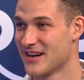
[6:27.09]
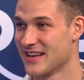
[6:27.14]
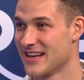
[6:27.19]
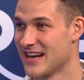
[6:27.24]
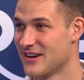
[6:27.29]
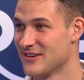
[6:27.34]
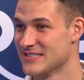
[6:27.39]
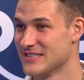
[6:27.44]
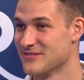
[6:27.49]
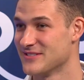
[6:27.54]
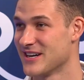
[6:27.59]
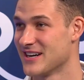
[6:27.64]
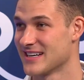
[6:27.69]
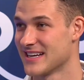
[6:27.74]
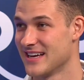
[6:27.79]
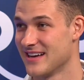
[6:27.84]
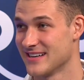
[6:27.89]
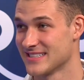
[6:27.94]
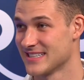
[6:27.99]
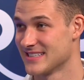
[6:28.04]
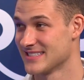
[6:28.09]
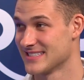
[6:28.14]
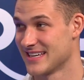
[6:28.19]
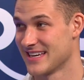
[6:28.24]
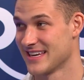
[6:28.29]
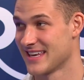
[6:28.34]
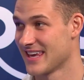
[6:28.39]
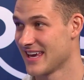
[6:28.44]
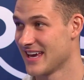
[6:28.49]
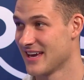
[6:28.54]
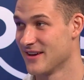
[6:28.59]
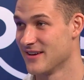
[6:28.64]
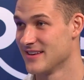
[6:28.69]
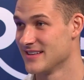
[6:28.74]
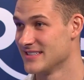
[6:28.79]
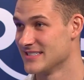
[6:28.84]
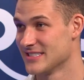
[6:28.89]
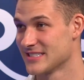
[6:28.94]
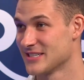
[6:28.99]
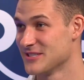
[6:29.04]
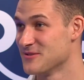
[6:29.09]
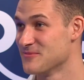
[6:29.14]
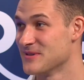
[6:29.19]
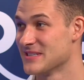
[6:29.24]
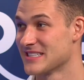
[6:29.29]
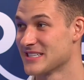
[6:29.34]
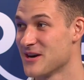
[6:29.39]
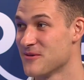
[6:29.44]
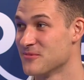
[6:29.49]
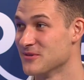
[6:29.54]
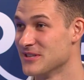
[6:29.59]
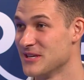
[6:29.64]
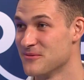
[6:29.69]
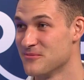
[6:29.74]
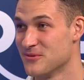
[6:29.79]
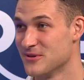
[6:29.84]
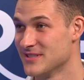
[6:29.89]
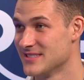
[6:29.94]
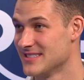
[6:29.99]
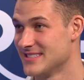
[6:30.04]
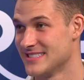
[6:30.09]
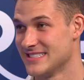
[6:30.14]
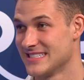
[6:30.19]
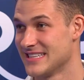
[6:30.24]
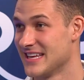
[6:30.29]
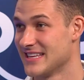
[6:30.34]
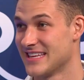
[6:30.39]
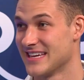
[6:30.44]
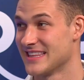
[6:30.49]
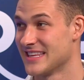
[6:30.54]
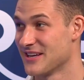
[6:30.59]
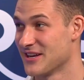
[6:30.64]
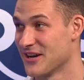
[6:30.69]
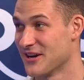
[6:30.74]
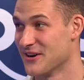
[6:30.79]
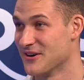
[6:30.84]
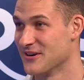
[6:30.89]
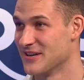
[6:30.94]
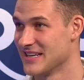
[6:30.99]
And I was even talking to Alex. I was like, hey, just because you miss a couple deep ones, just let that thing go.